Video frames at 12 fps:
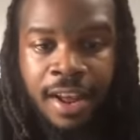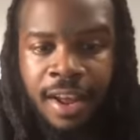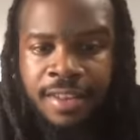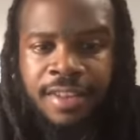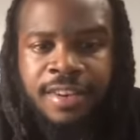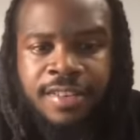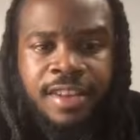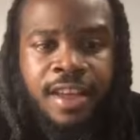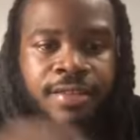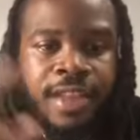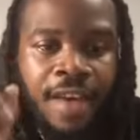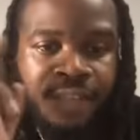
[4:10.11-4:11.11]
Each of these
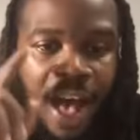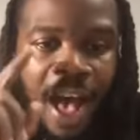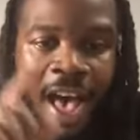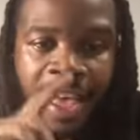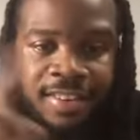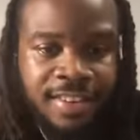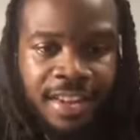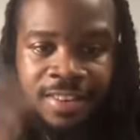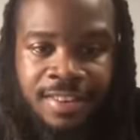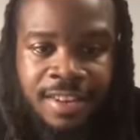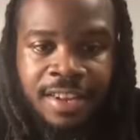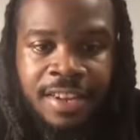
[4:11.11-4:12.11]
cells have eyes. They
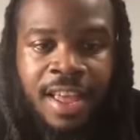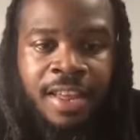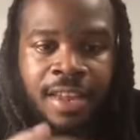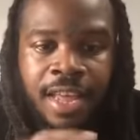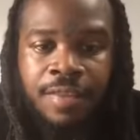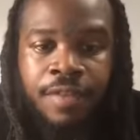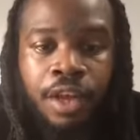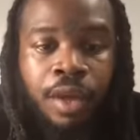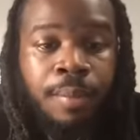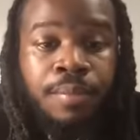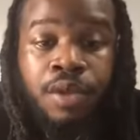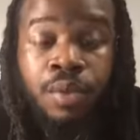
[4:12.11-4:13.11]
see. They even
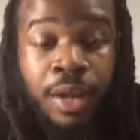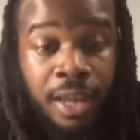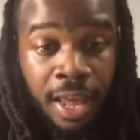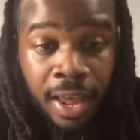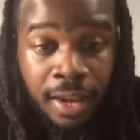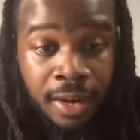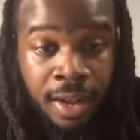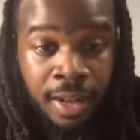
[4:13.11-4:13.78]
communicate.